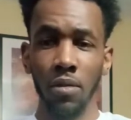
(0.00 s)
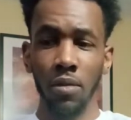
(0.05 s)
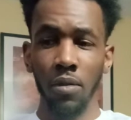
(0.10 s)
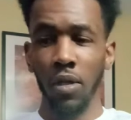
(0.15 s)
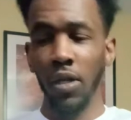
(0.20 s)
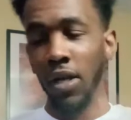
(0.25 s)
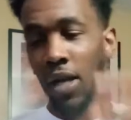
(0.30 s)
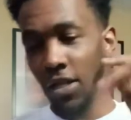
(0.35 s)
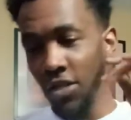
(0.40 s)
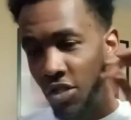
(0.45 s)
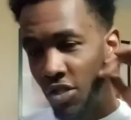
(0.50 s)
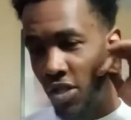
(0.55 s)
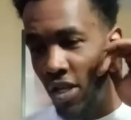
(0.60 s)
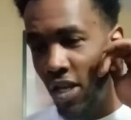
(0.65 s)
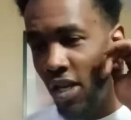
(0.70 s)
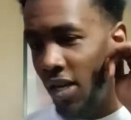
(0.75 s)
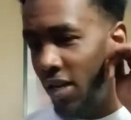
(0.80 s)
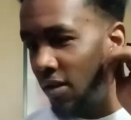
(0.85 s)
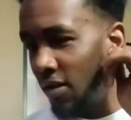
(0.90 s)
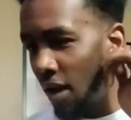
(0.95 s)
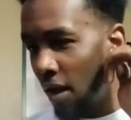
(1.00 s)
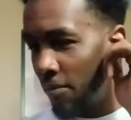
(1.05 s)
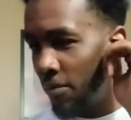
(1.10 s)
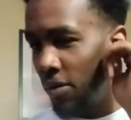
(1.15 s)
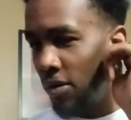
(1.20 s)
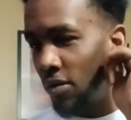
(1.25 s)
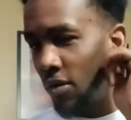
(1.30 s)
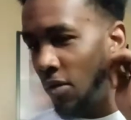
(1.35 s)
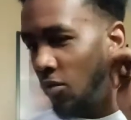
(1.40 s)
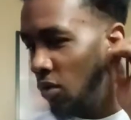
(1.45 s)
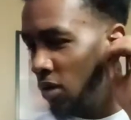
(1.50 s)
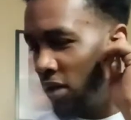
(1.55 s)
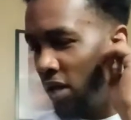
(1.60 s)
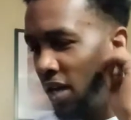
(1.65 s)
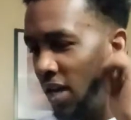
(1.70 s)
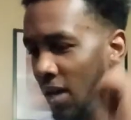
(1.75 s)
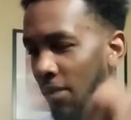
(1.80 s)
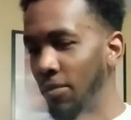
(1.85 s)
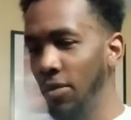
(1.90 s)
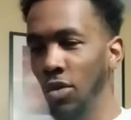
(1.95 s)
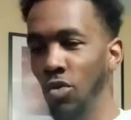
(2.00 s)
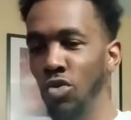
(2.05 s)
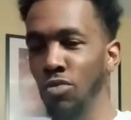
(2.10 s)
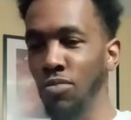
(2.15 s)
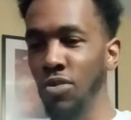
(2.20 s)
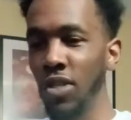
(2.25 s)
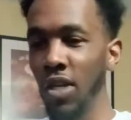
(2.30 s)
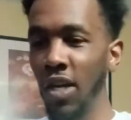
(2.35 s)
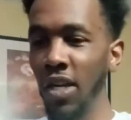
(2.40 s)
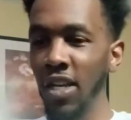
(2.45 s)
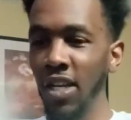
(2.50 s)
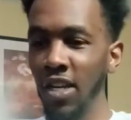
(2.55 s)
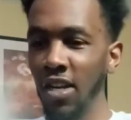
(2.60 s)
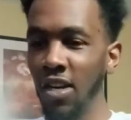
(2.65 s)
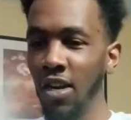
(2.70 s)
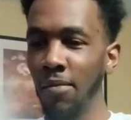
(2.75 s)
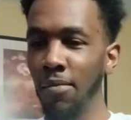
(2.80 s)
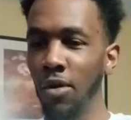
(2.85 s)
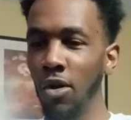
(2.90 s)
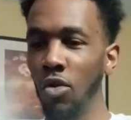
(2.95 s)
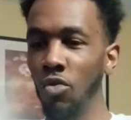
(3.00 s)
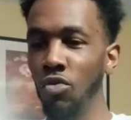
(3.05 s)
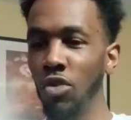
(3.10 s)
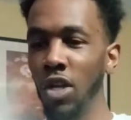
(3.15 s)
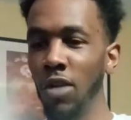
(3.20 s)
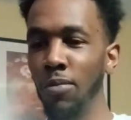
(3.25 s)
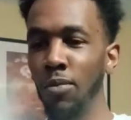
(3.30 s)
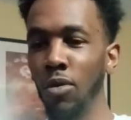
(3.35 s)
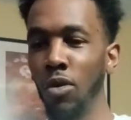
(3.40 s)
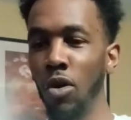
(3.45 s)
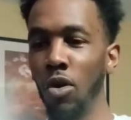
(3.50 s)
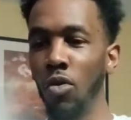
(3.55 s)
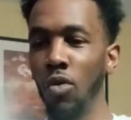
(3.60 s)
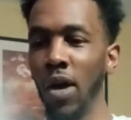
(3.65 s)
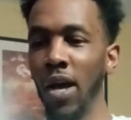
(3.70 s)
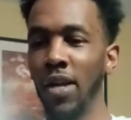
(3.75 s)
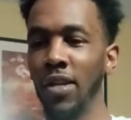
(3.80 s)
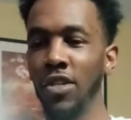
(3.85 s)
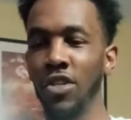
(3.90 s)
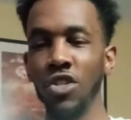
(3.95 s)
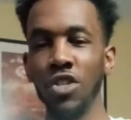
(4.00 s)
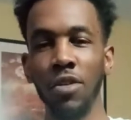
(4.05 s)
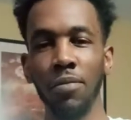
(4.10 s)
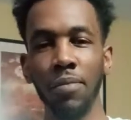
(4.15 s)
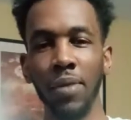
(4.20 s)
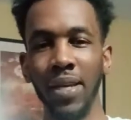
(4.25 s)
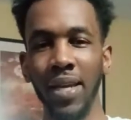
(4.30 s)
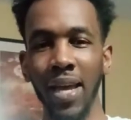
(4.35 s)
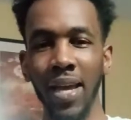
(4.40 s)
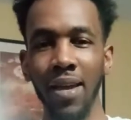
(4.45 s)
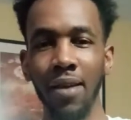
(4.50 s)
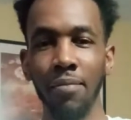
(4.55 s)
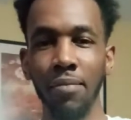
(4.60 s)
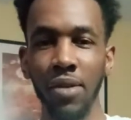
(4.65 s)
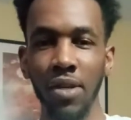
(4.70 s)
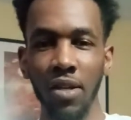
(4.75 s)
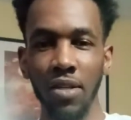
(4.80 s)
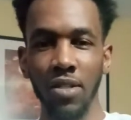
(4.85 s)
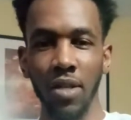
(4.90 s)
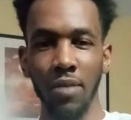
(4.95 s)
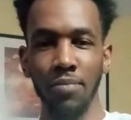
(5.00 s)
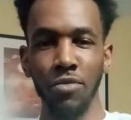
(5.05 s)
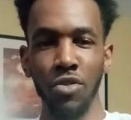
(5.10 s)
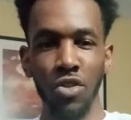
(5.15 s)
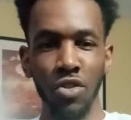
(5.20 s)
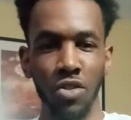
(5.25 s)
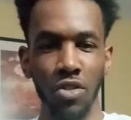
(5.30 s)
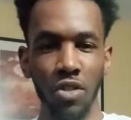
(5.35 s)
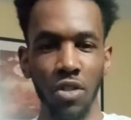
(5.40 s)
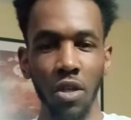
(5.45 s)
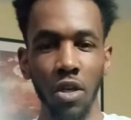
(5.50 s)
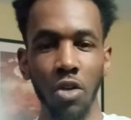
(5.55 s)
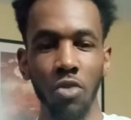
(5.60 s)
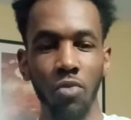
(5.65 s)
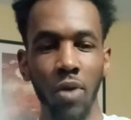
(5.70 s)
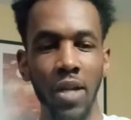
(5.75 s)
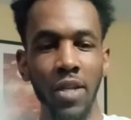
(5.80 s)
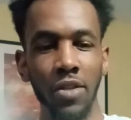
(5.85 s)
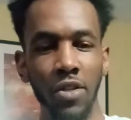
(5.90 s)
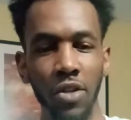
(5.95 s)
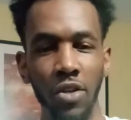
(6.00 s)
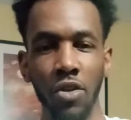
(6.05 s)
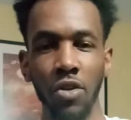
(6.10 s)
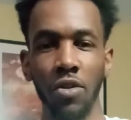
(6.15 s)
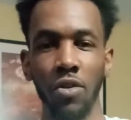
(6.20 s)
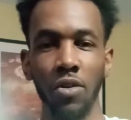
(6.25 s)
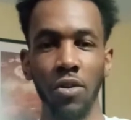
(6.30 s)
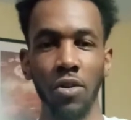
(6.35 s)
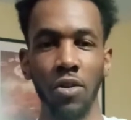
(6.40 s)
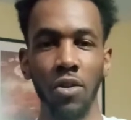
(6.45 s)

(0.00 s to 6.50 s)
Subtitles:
And I just can't, one day I'm gonna do some studying and I'm gonna go deeper on how this shit began, because I'm just stuck right there